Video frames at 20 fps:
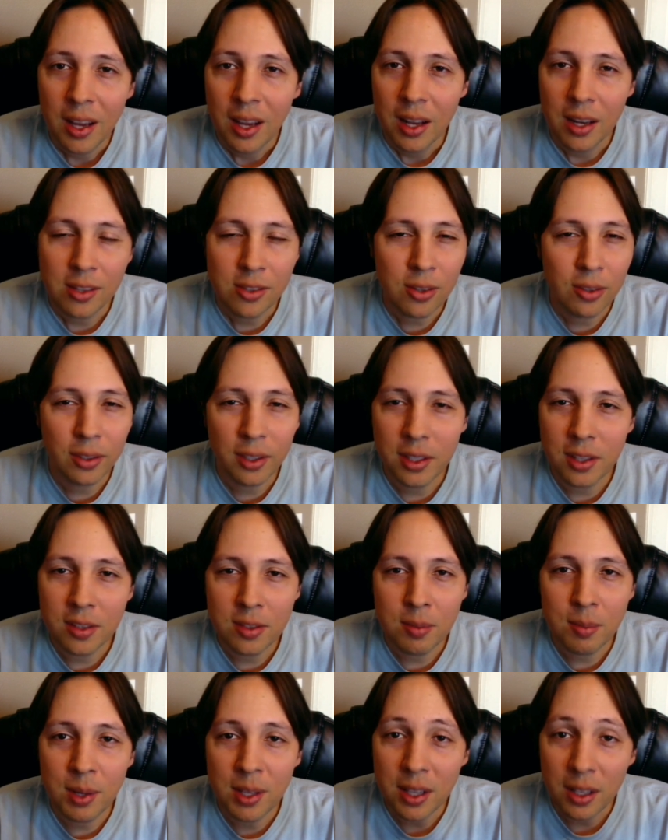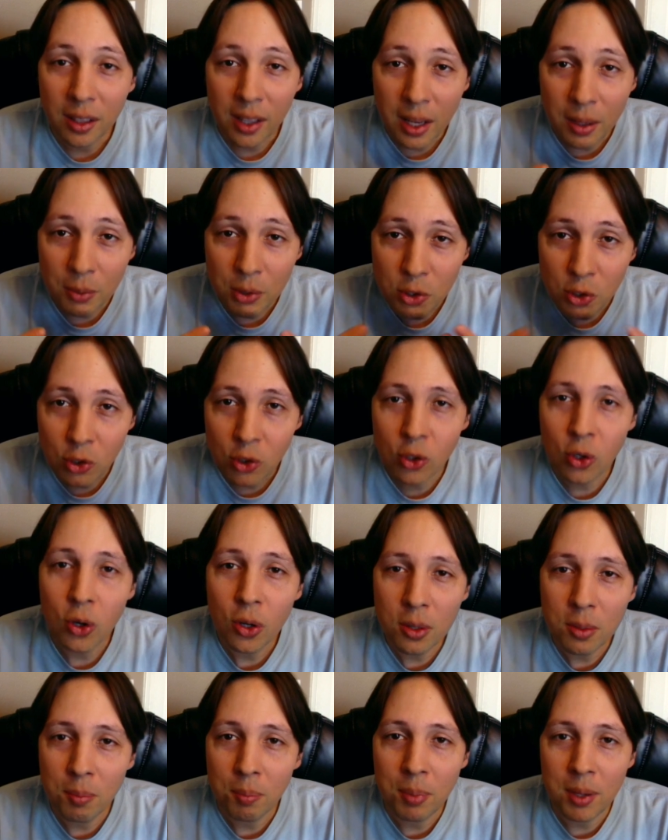And certainly doesn't mean that a language
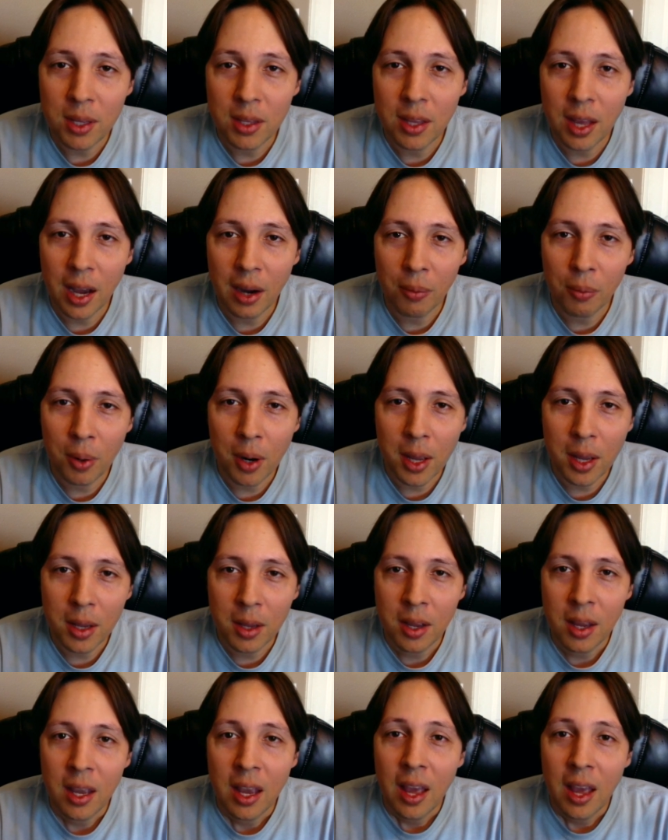couldn't be that way.